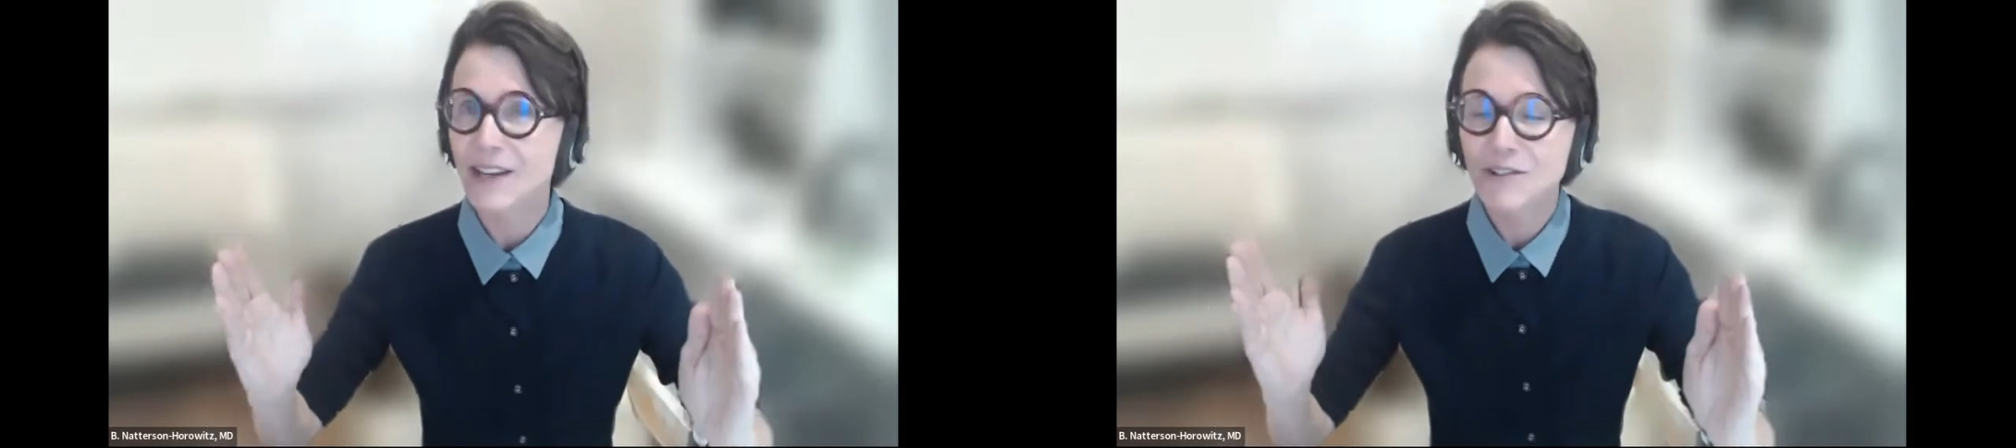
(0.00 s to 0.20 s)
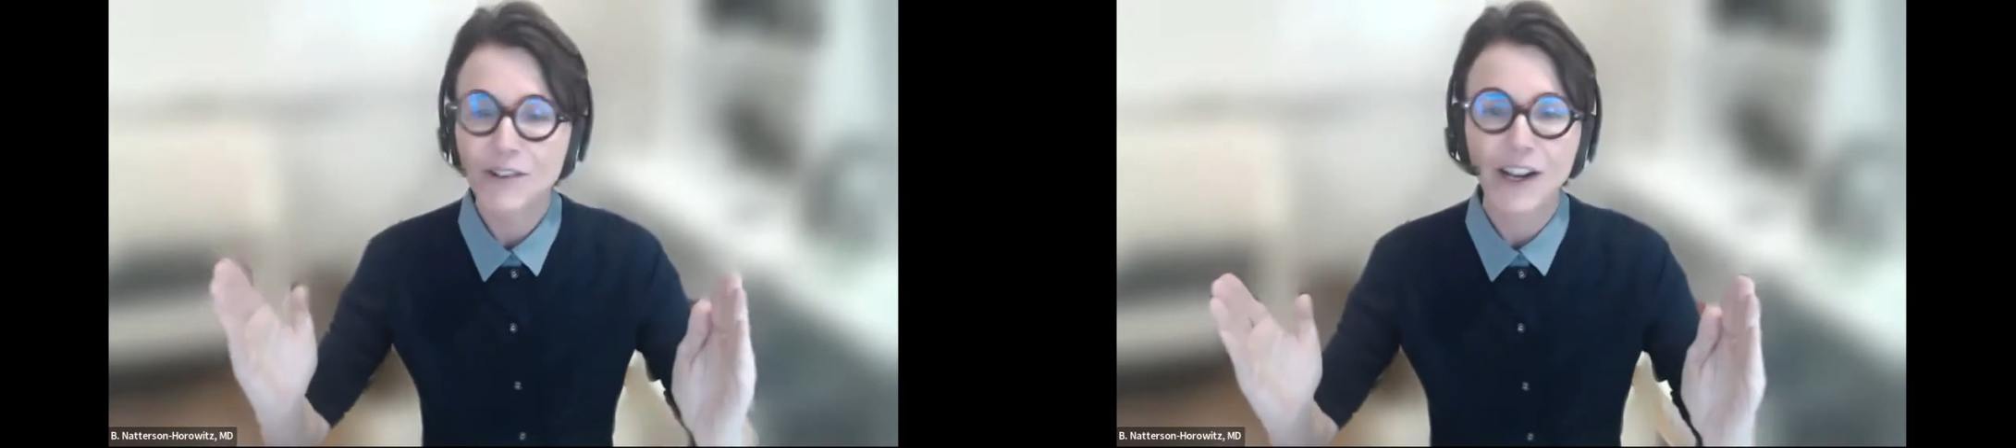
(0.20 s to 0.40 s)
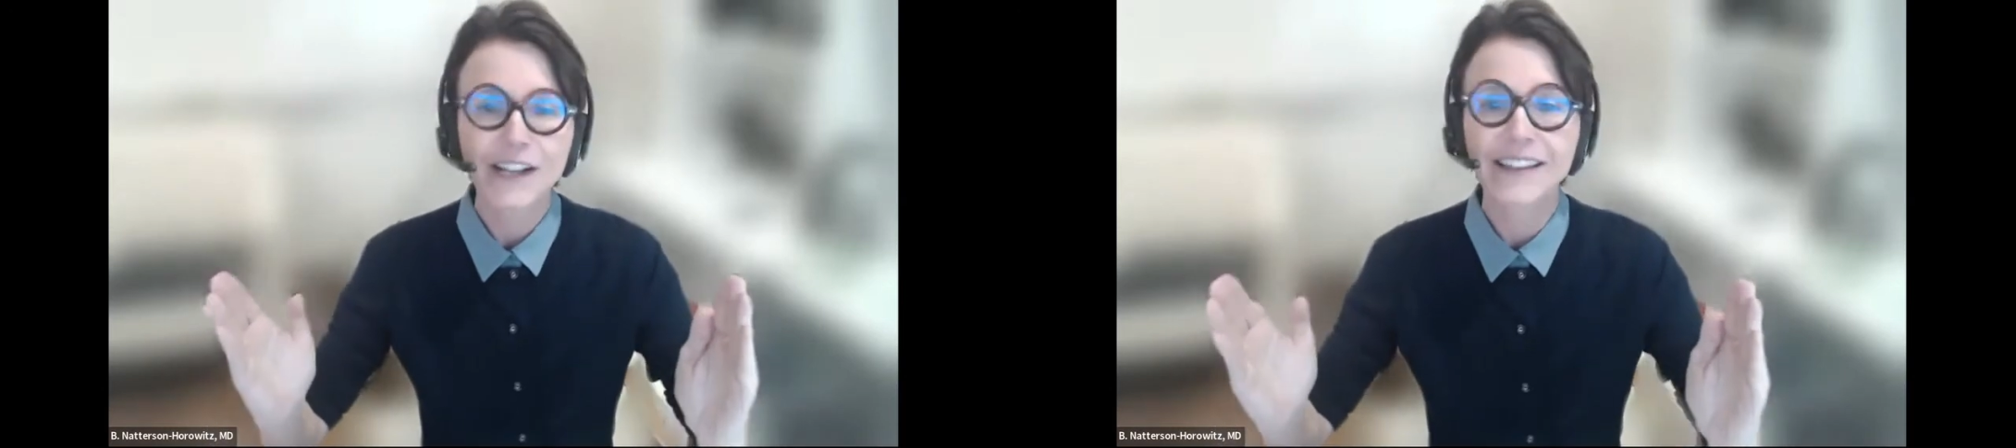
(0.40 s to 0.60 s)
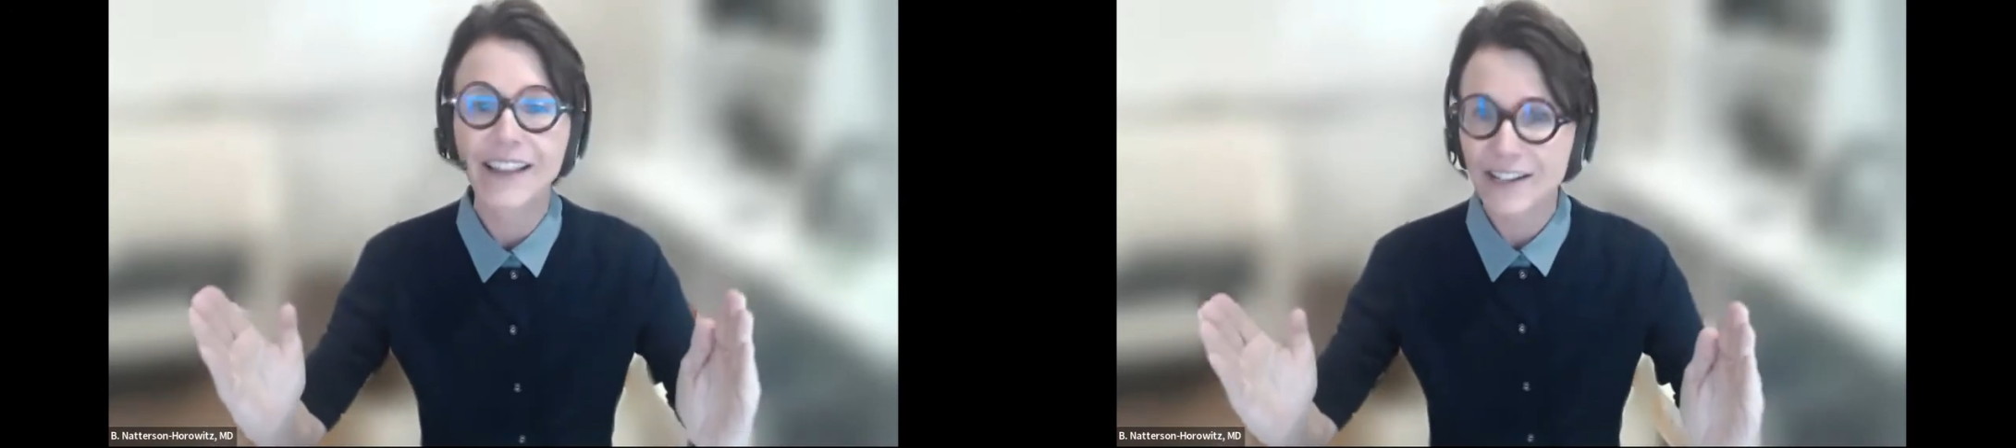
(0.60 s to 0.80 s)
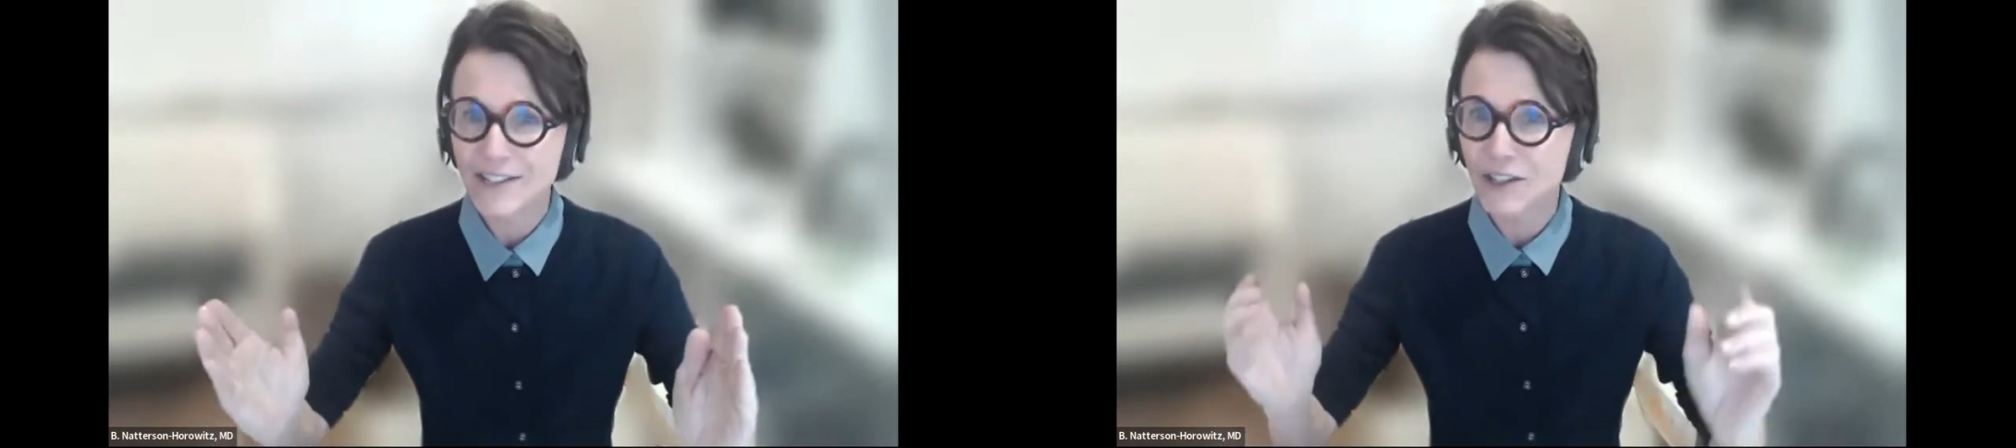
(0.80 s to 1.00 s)

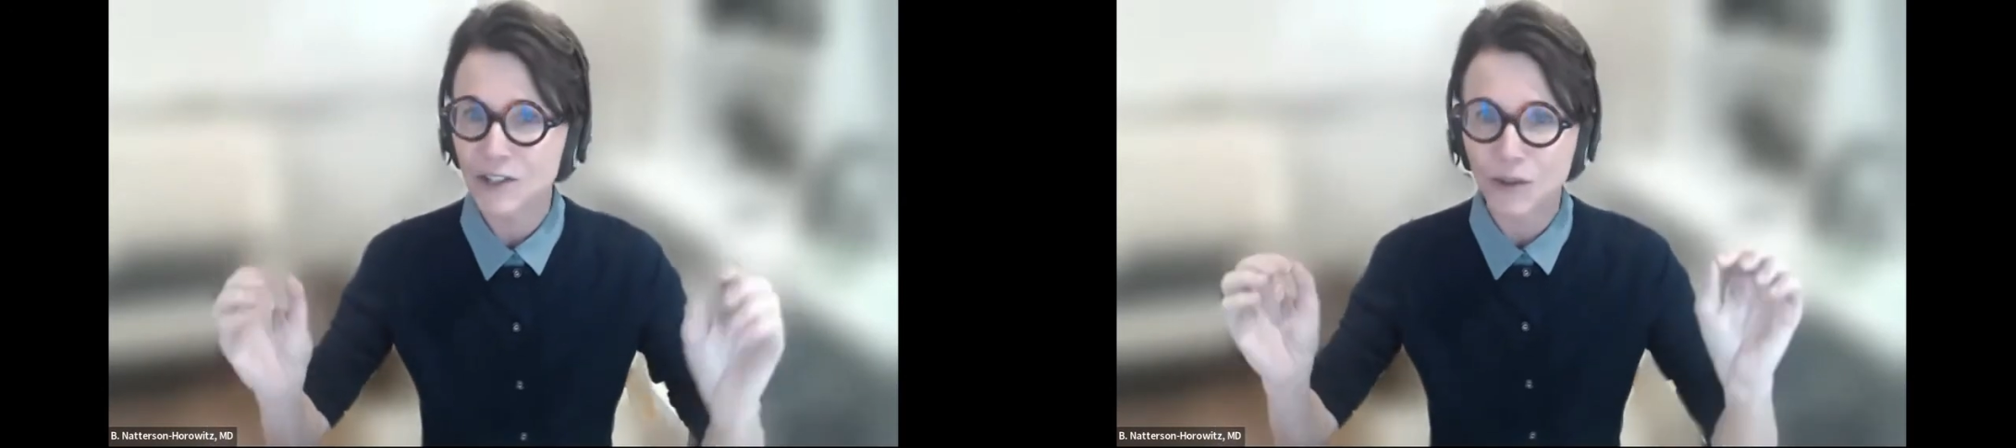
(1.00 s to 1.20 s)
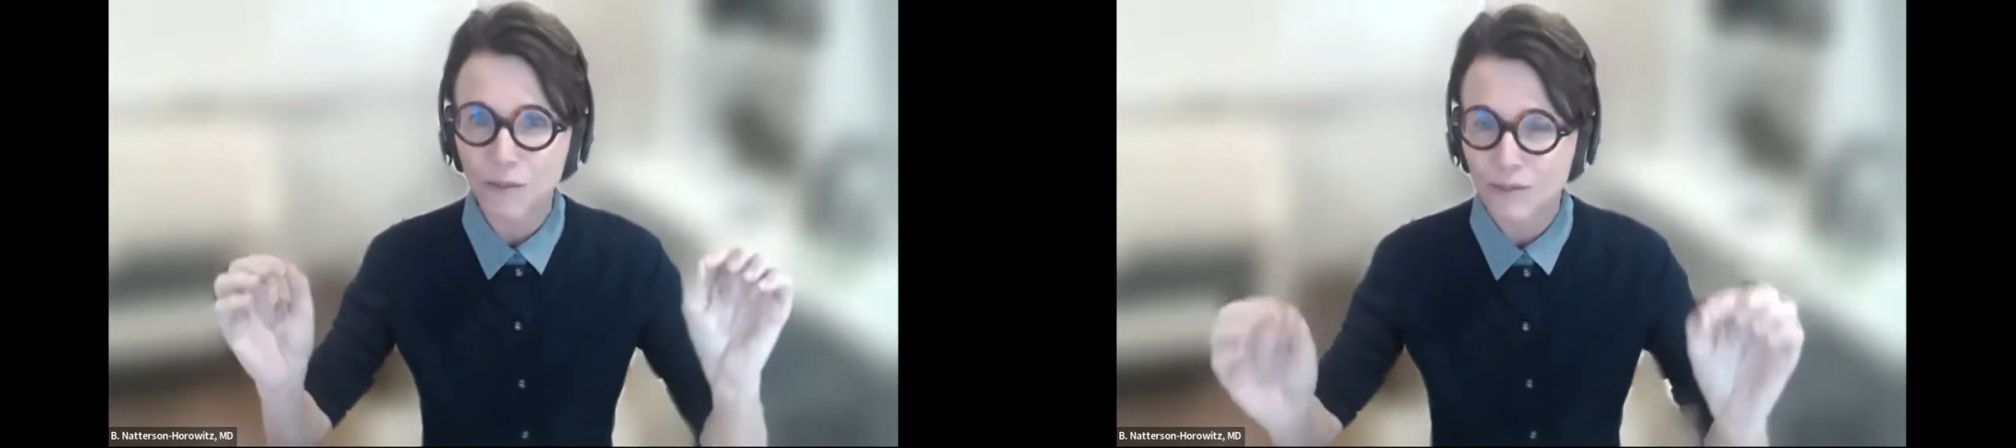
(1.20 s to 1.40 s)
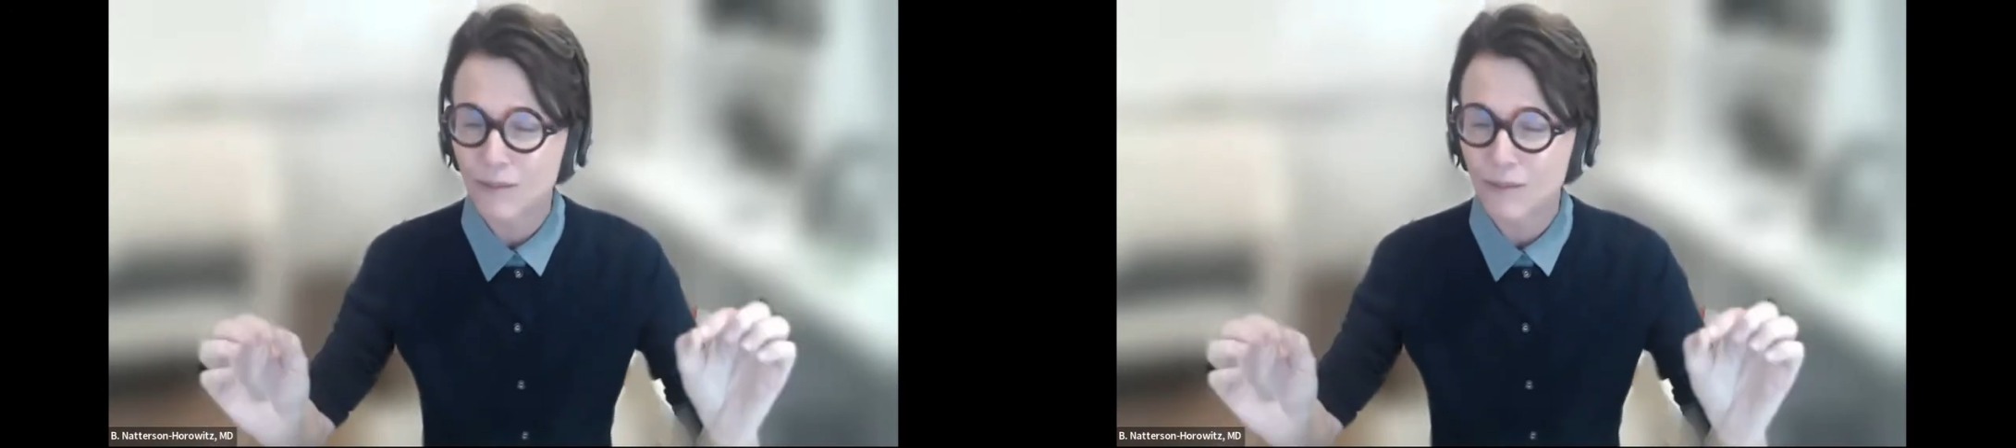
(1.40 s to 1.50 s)
chronological